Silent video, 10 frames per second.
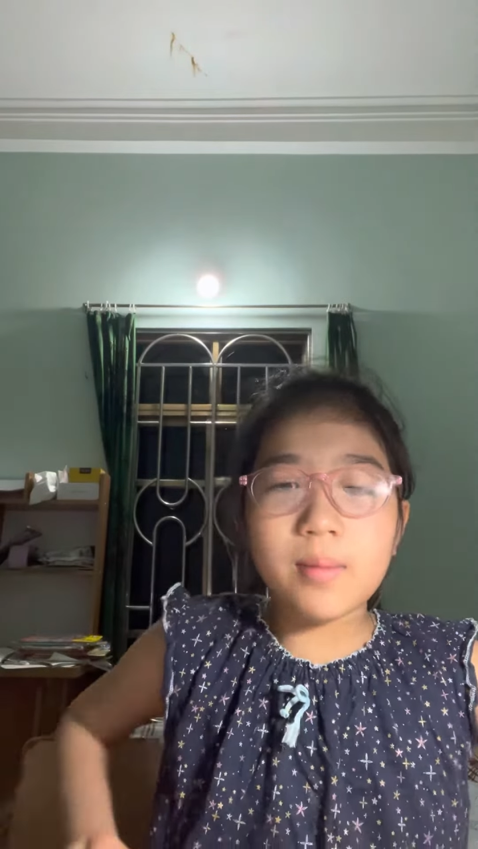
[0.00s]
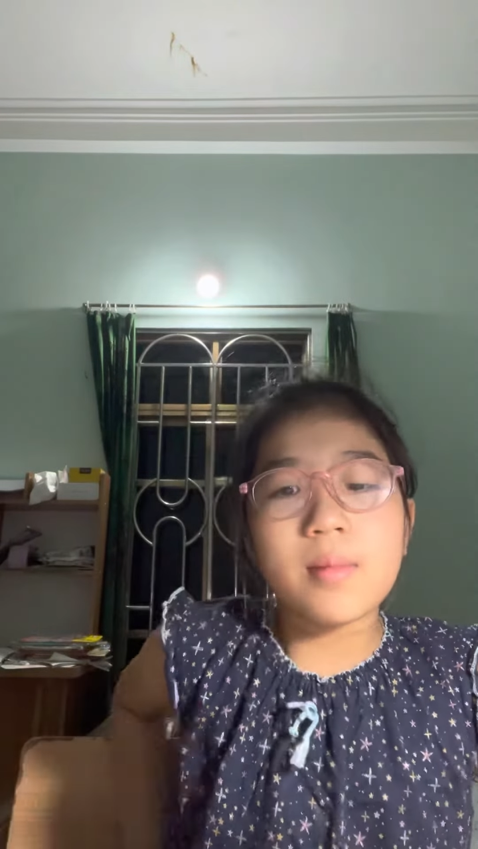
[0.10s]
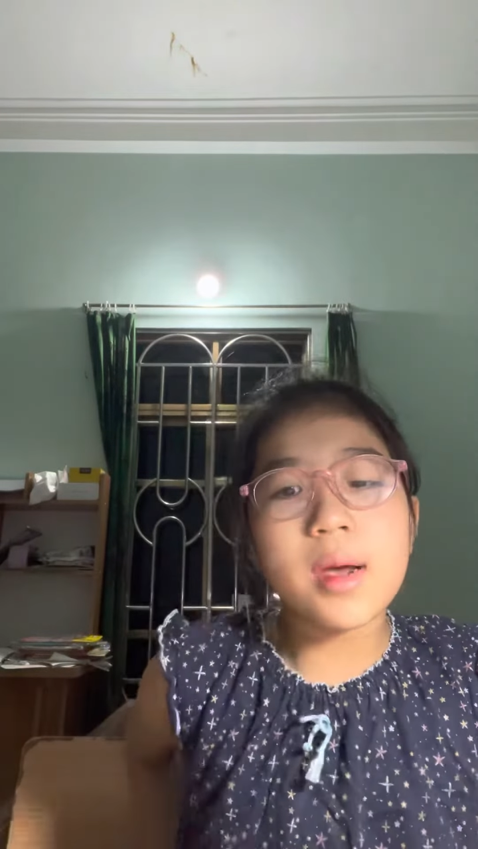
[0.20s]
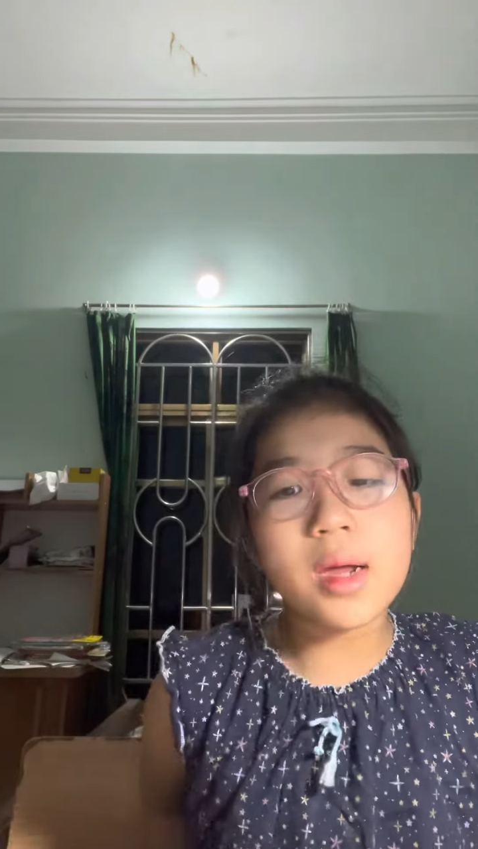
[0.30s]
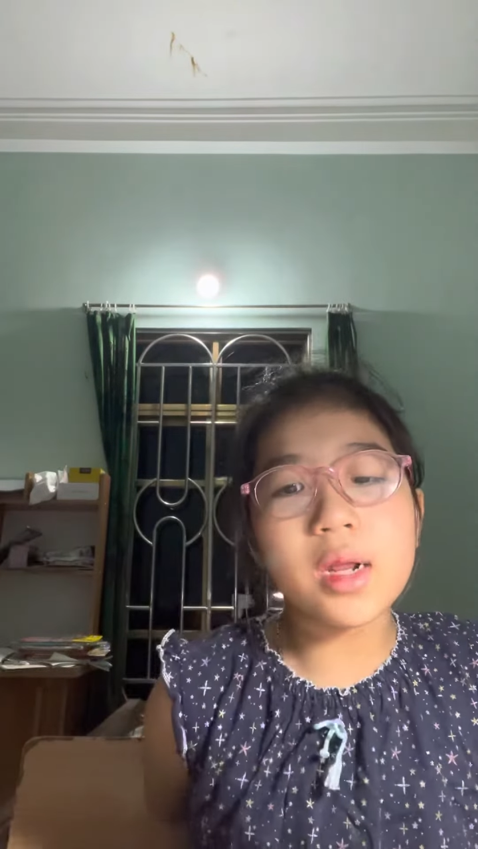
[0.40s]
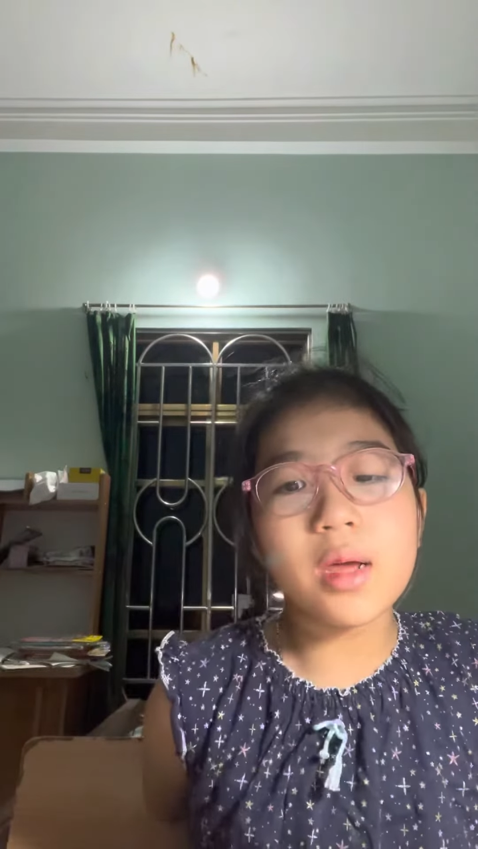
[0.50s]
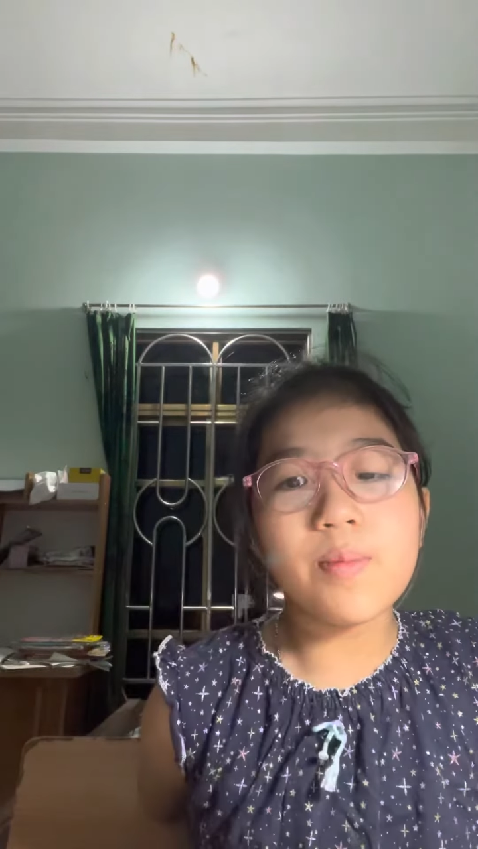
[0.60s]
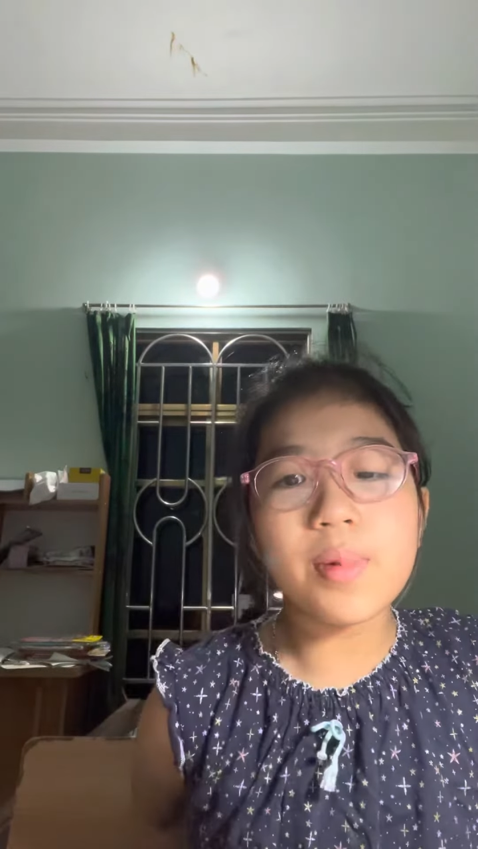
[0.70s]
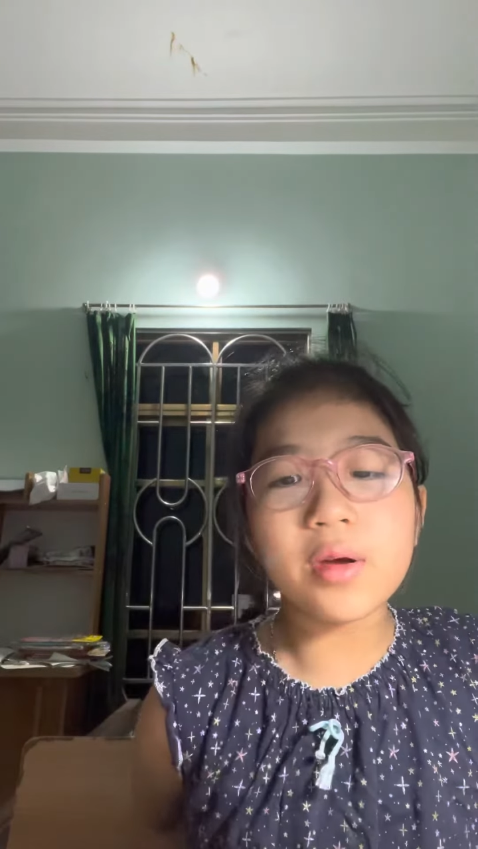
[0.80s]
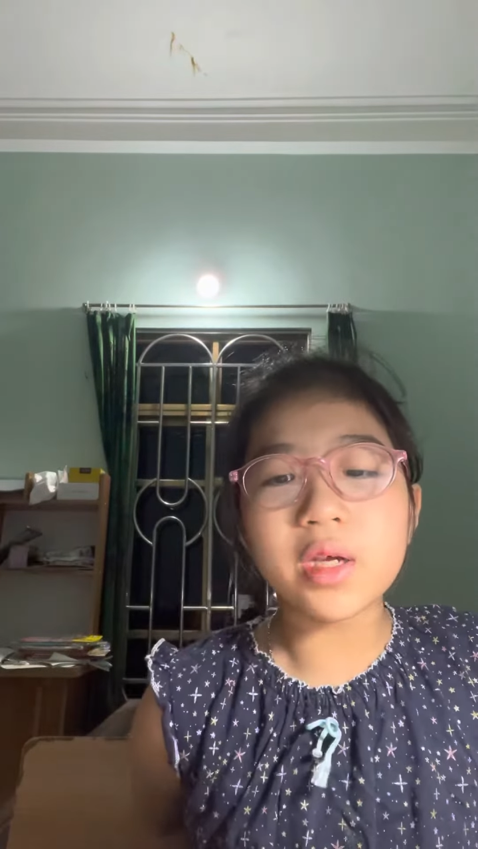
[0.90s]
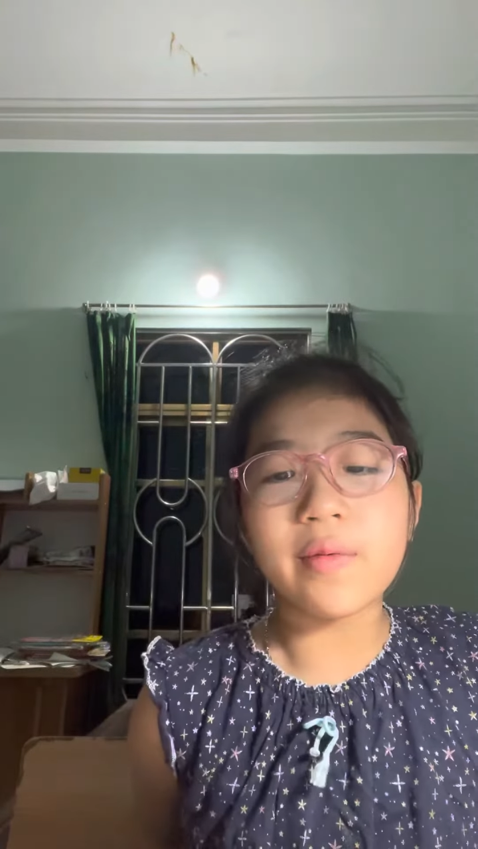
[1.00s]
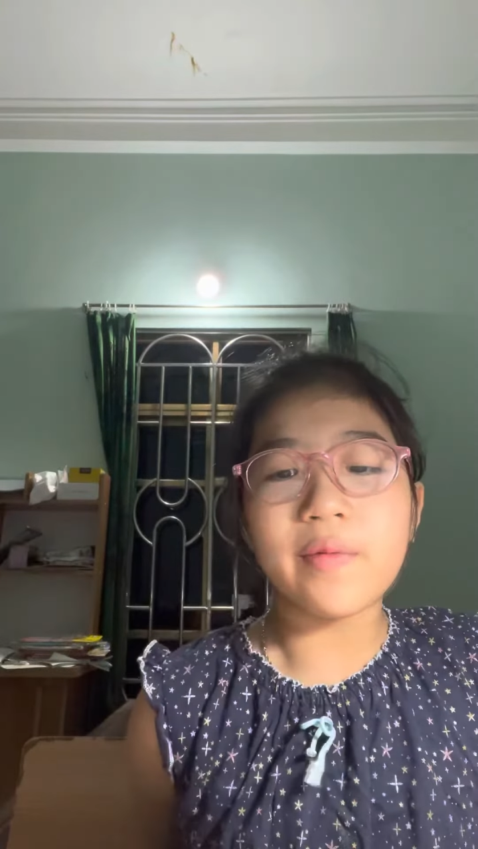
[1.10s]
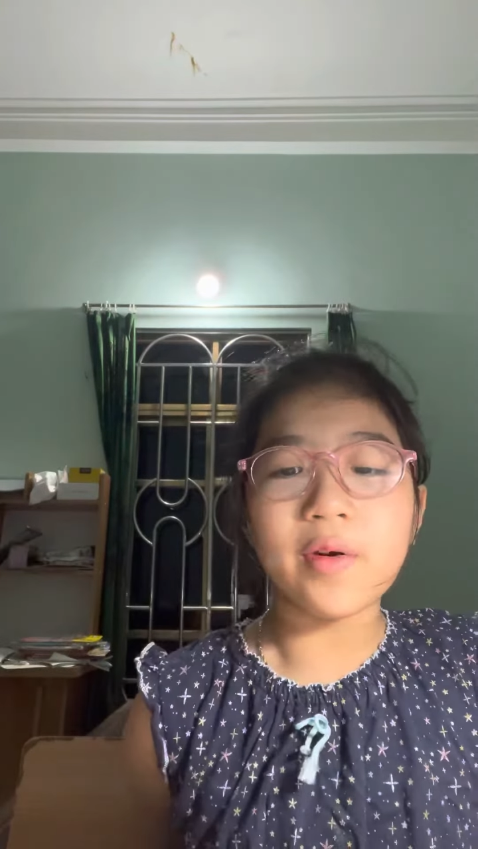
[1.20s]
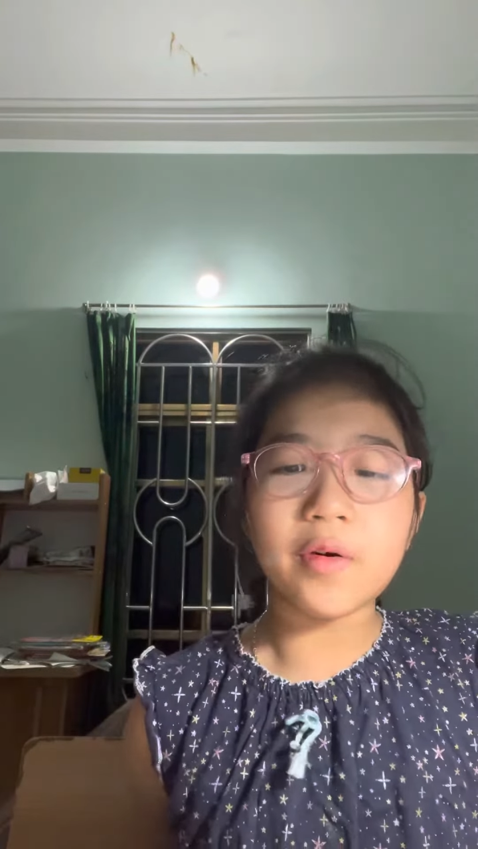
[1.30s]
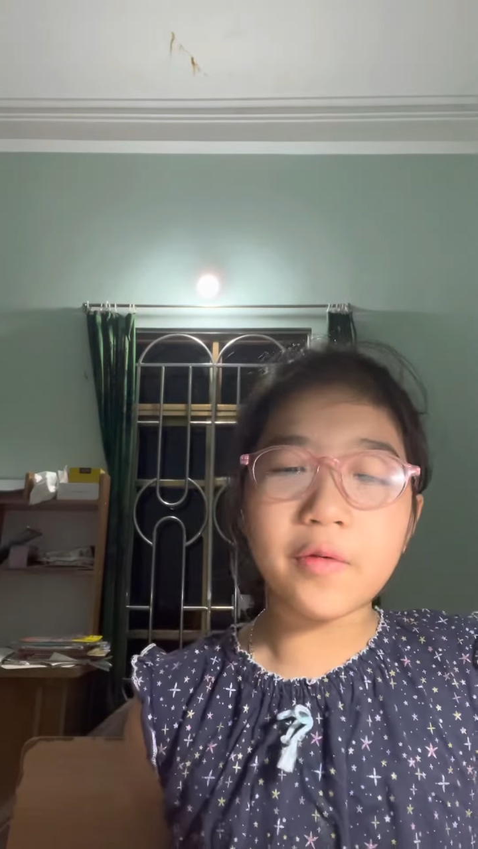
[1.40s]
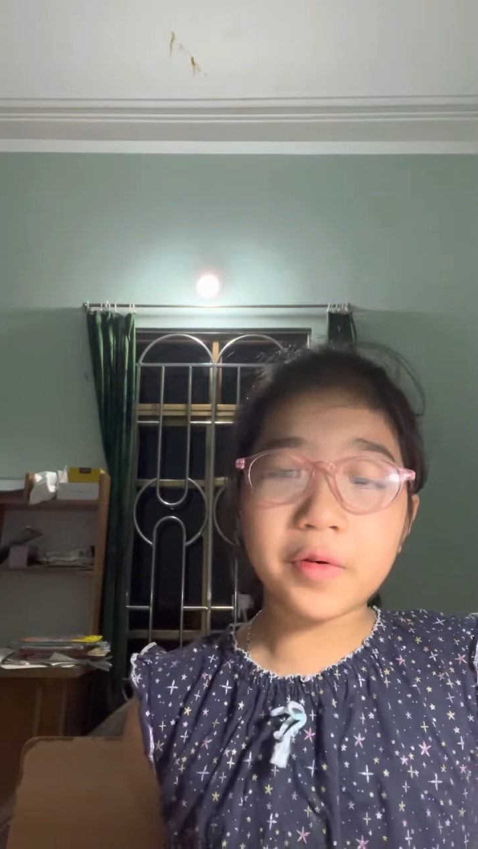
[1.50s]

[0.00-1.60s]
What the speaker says: many beautiful